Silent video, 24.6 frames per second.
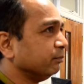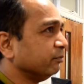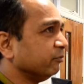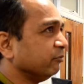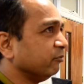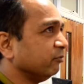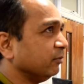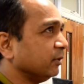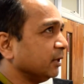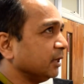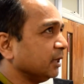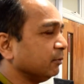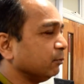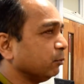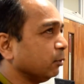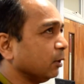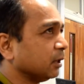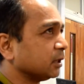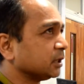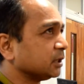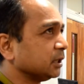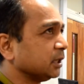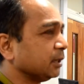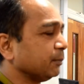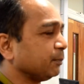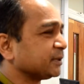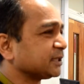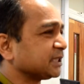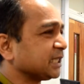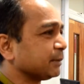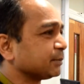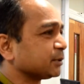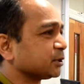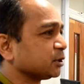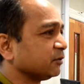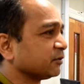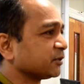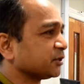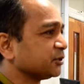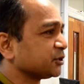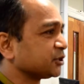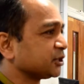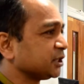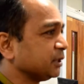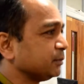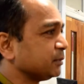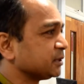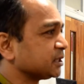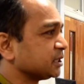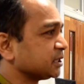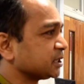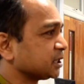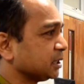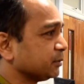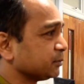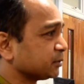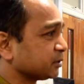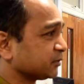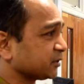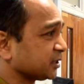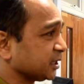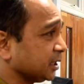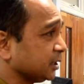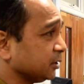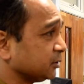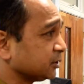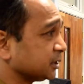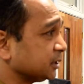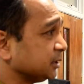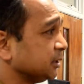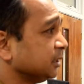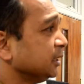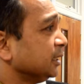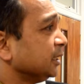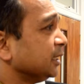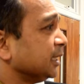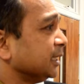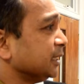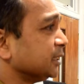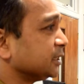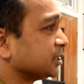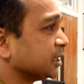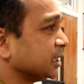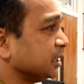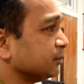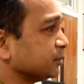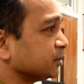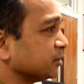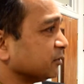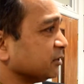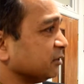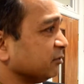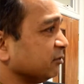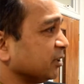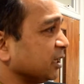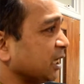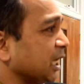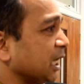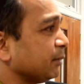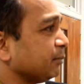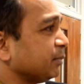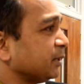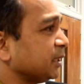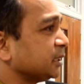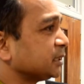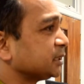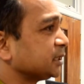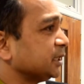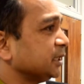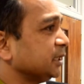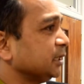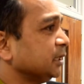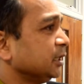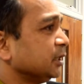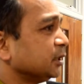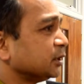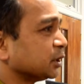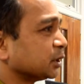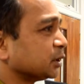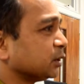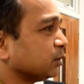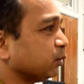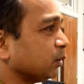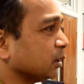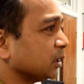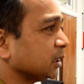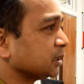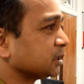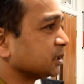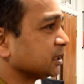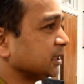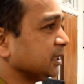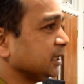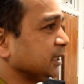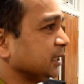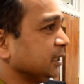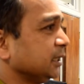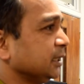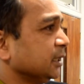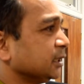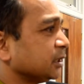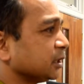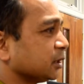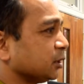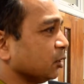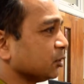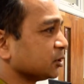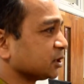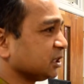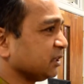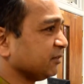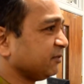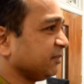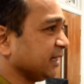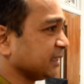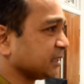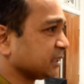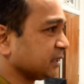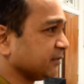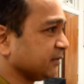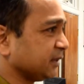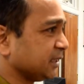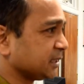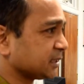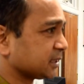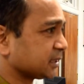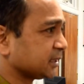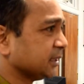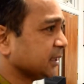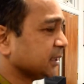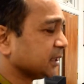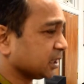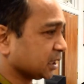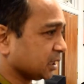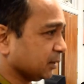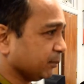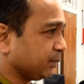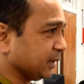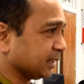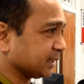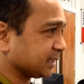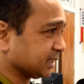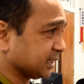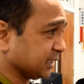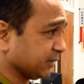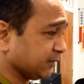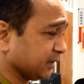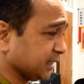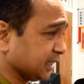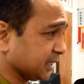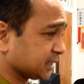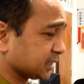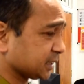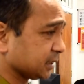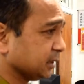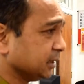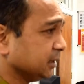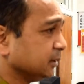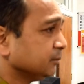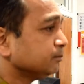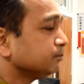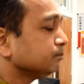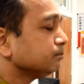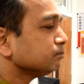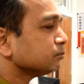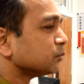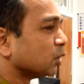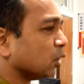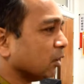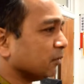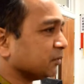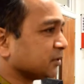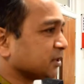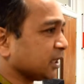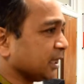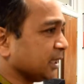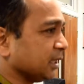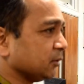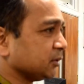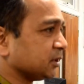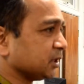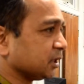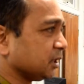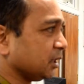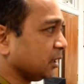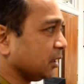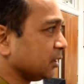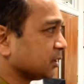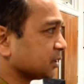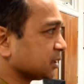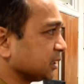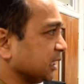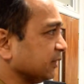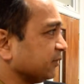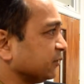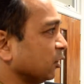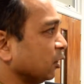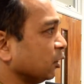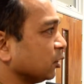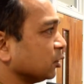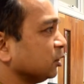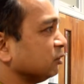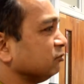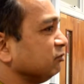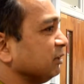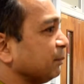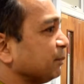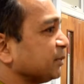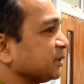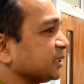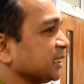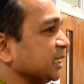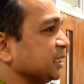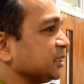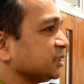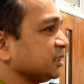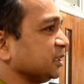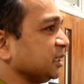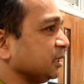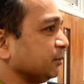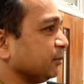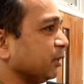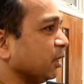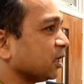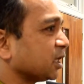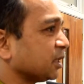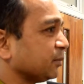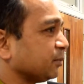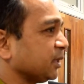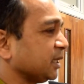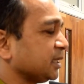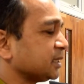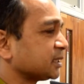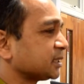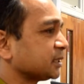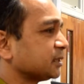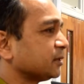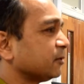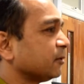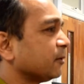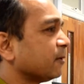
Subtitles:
the perception of consumers in terms of Toyota, in terms of the reliability, the quality, the cost effectiveness, the competitiveness of Toyota cars, and they've got a good reputation in the marketplace.